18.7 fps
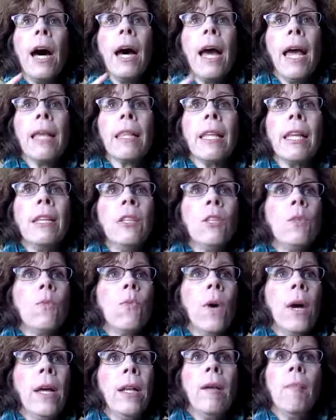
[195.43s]
at least
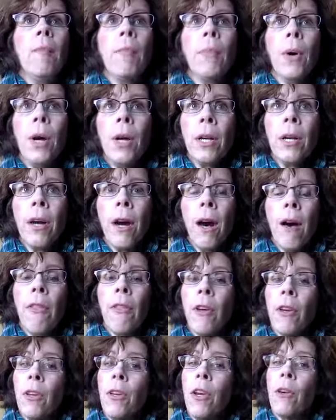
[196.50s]
one book,
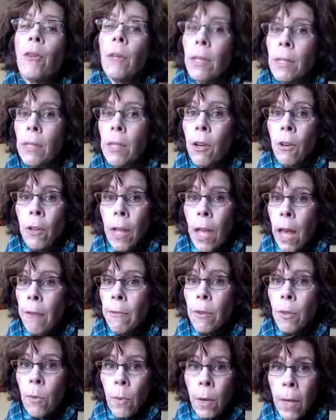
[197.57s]
although you don't necessarily have
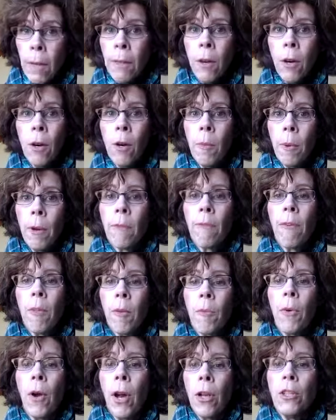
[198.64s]
to read the whole book for the
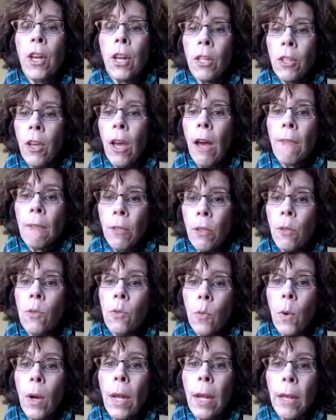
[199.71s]
project. You have to use
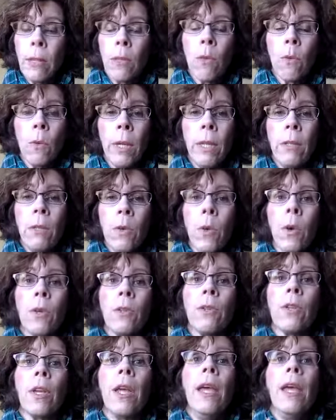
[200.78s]
one as a
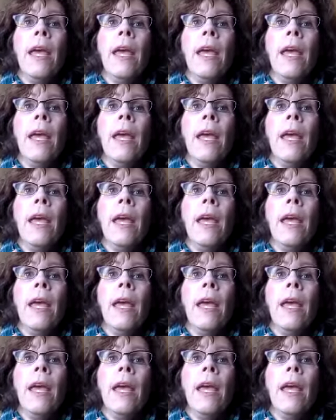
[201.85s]
resource.